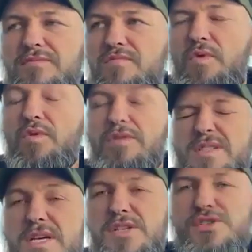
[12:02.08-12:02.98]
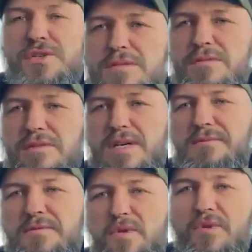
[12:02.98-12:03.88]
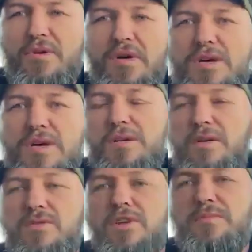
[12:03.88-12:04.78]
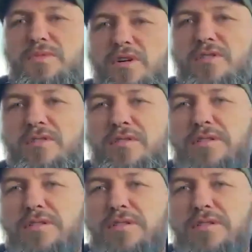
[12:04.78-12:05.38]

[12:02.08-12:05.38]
organization for long-term growth.